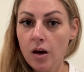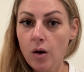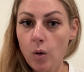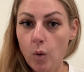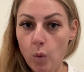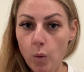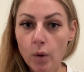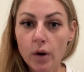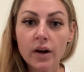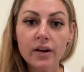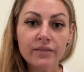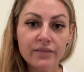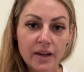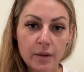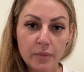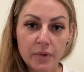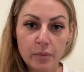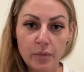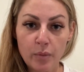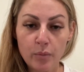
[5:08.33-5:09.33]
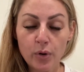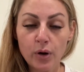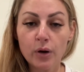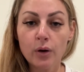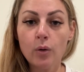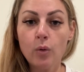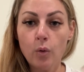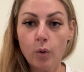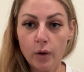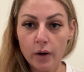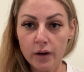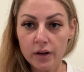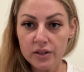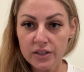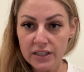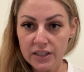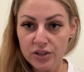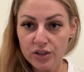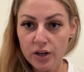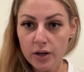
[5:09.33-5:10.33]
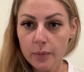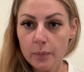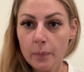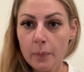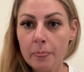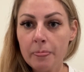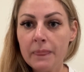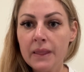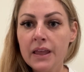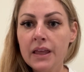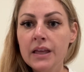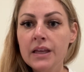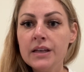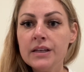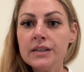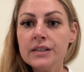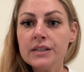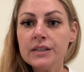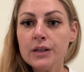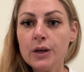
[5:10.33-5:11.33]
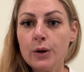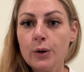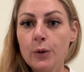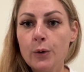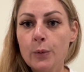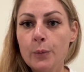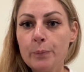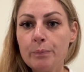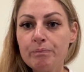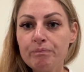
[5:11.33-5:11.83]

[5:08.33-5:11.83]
or a family member or her teacher. So